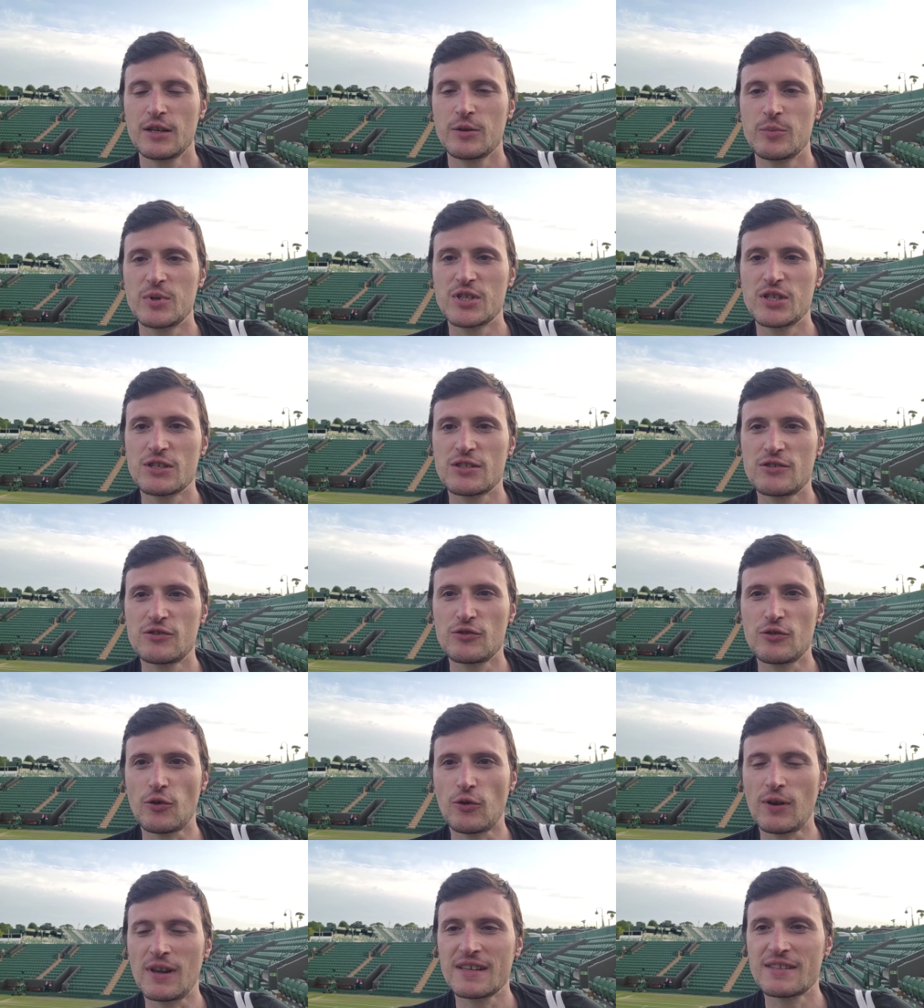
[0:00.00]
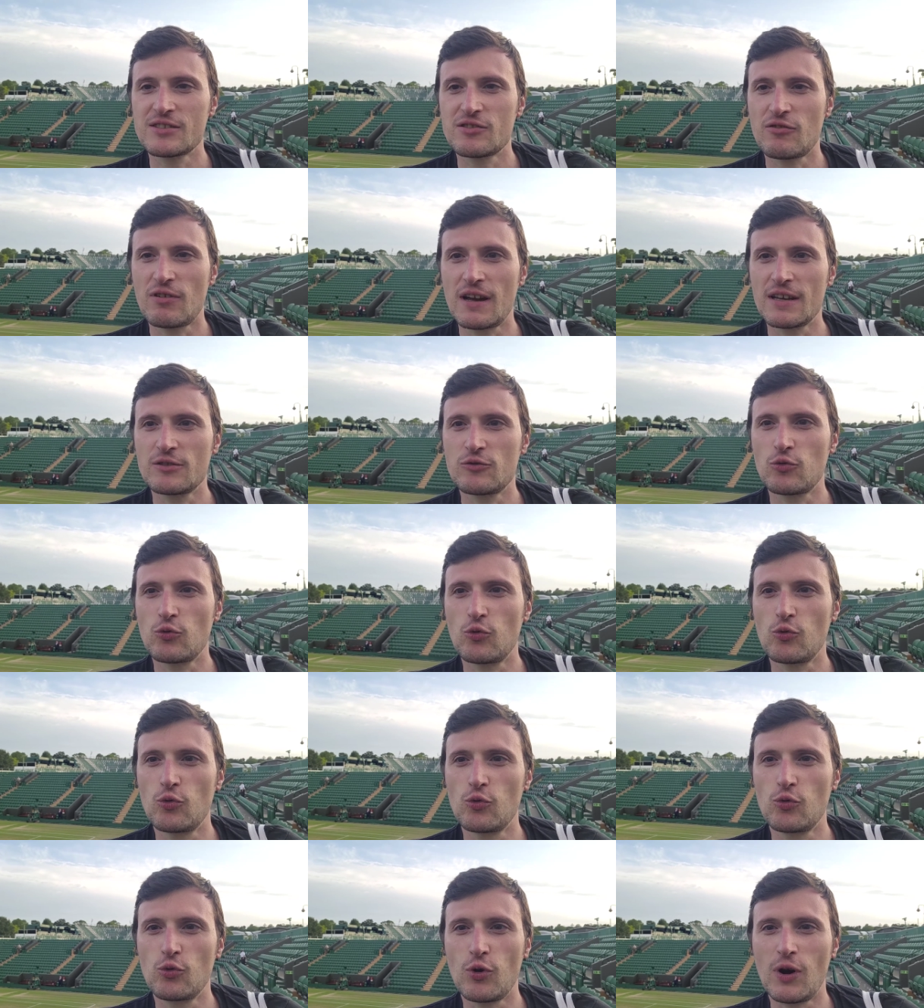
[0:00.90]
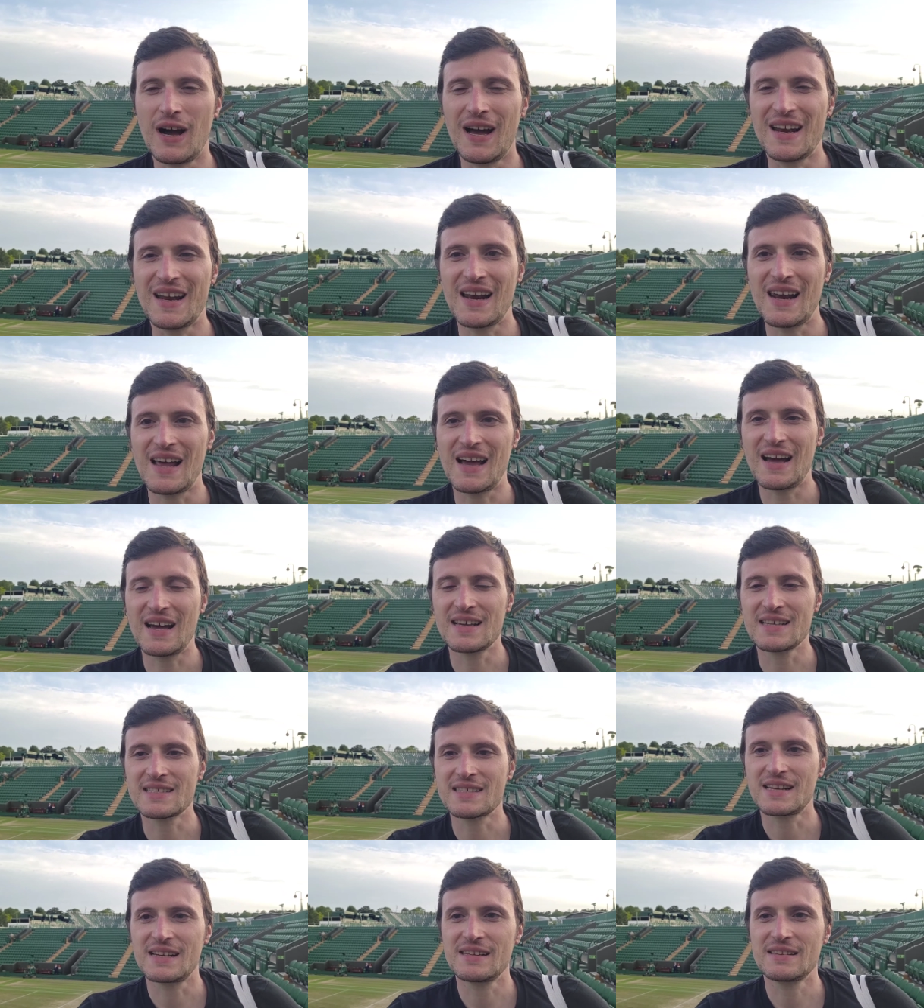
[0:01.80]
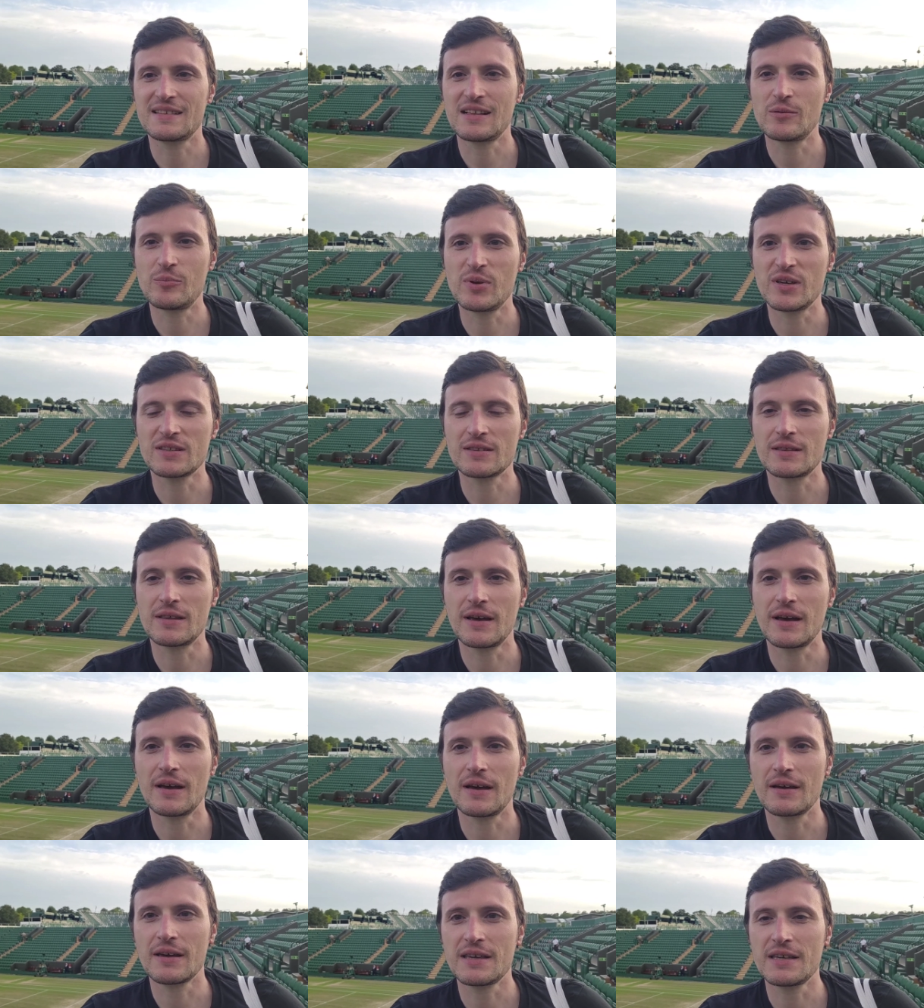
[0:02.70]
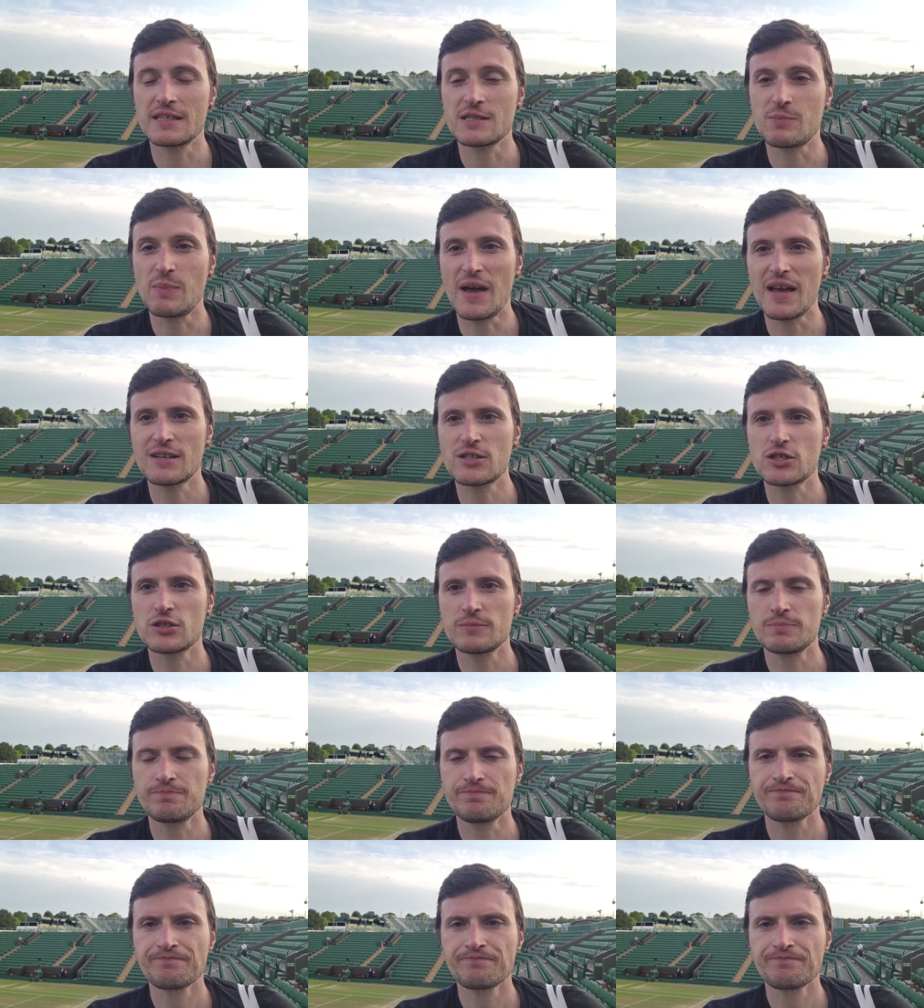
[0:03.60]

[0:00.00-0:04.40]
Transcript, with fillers: But just you know, let's try to analyze a little bit uh, his match.